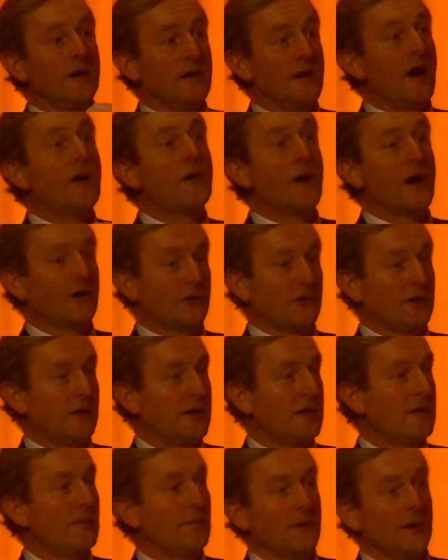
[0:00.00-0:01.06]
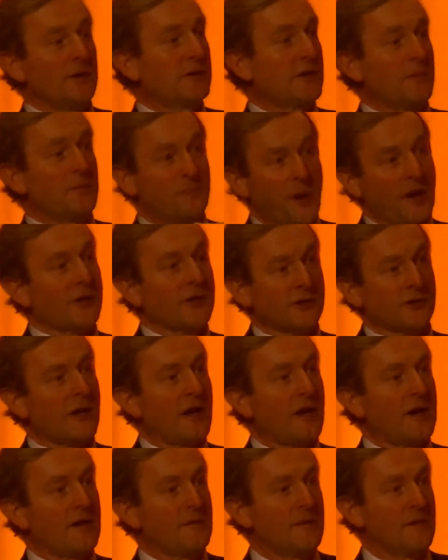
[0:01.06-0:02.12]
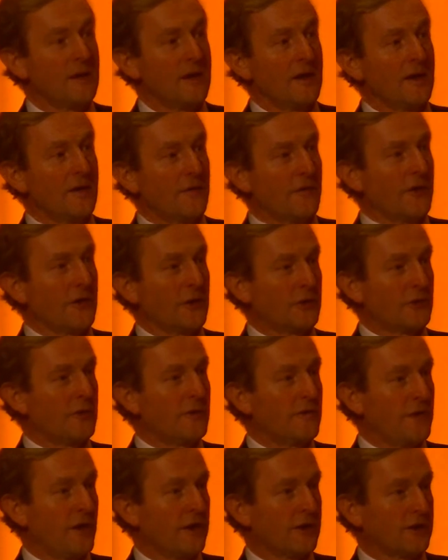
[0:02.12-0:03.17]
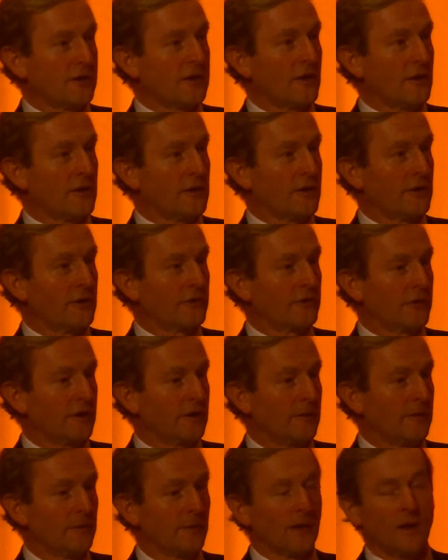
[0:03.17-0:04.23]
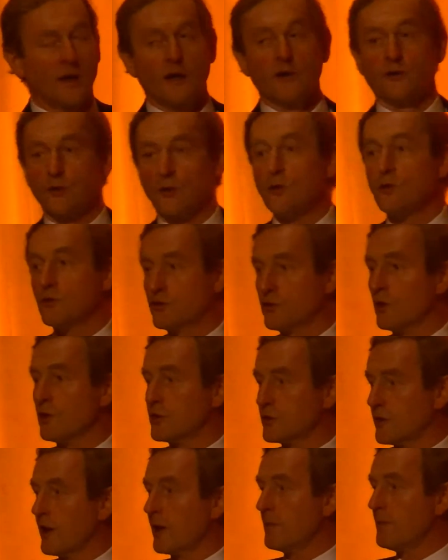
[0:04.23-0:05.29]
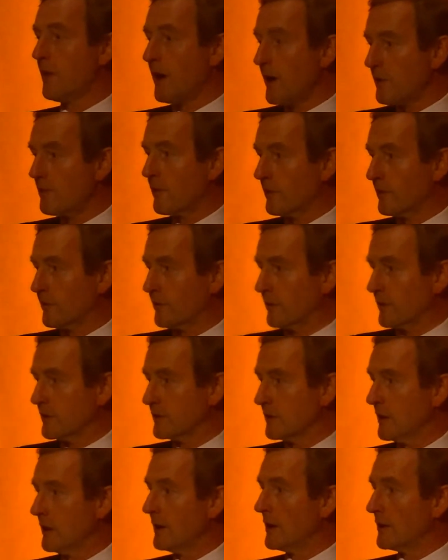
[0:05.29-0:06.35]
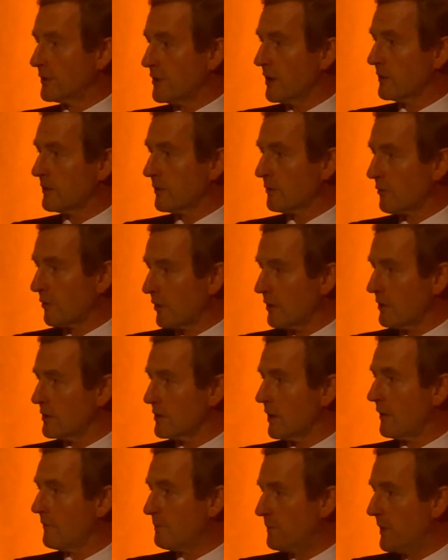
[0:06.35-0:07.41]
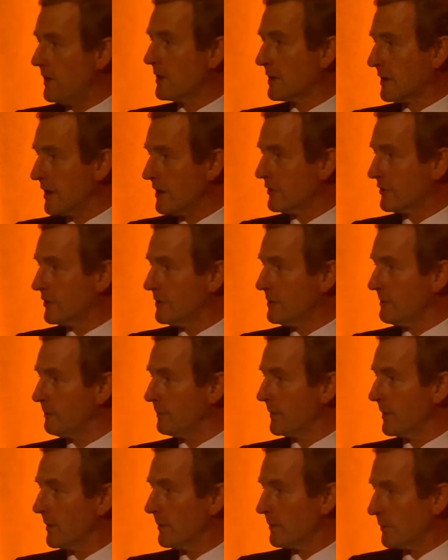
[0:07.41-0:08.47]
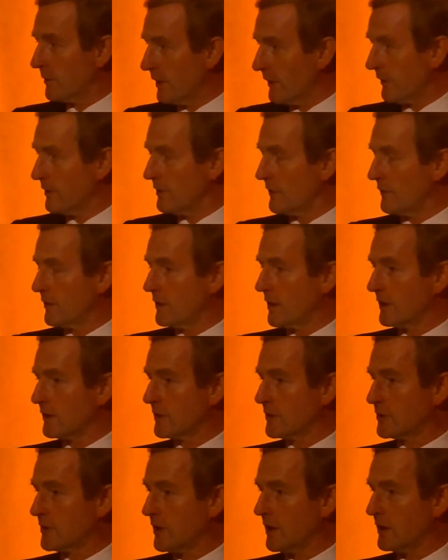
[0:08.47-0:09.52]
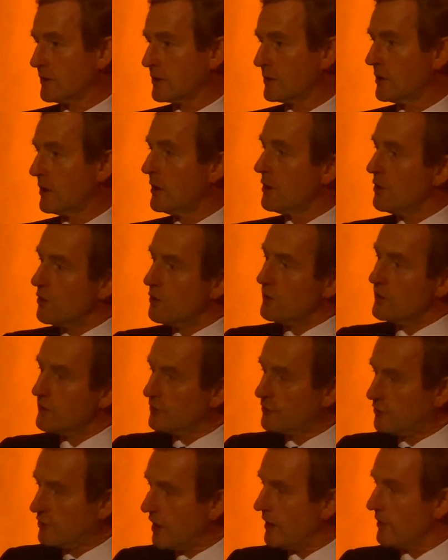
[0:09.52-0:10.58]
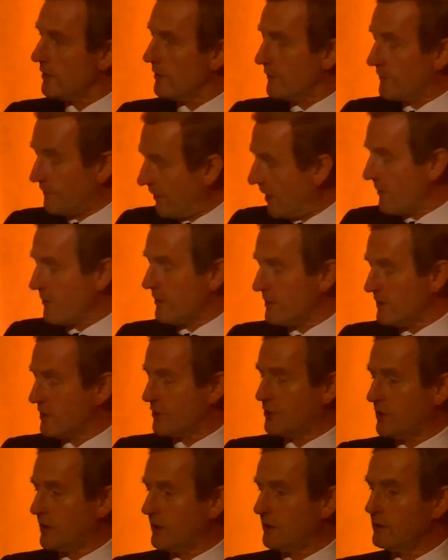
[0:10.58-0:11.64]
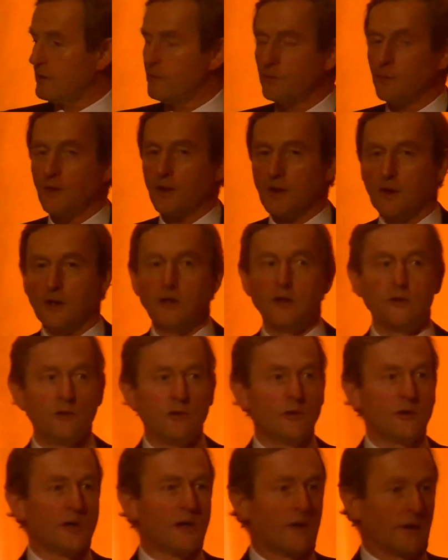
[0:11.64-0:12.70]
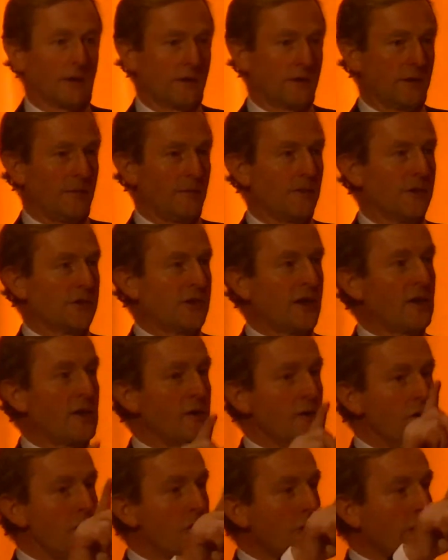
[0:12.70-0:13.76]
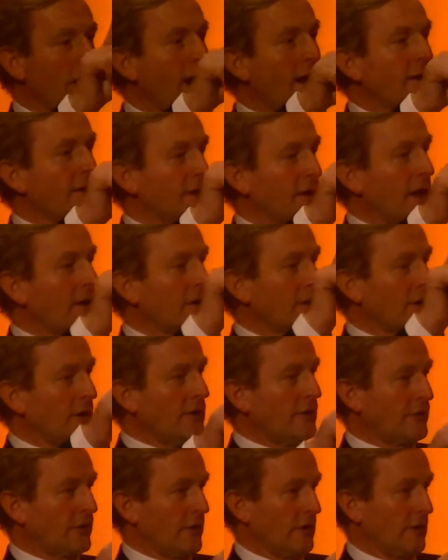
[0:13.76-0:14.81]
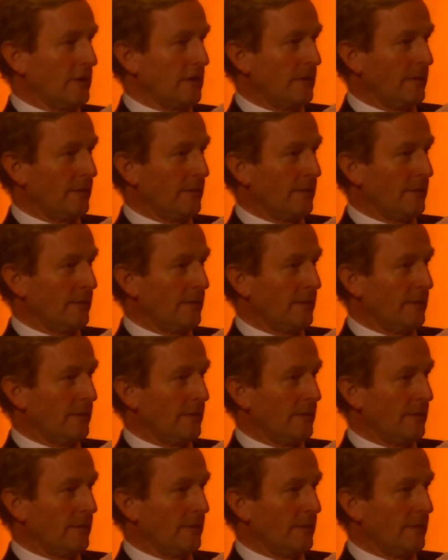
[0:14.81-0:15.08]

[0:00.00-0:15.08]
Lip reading: now actually is the best time for you to invest in our country. And don't just take my word for it. Take the word of Bill Clinton, President of the United States, who in February this year in New York said, look at that country.